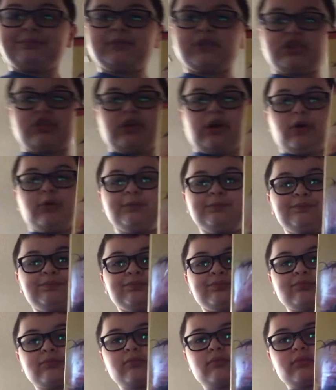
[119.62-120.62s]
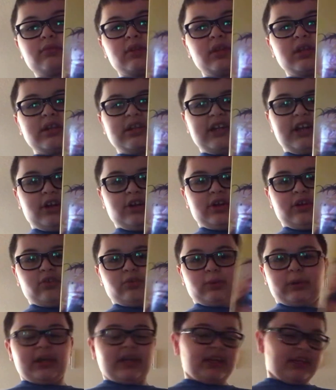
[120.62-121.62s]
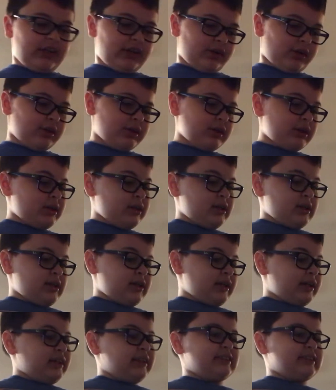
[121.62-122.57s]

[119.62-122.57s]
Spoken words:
So here it is right here. It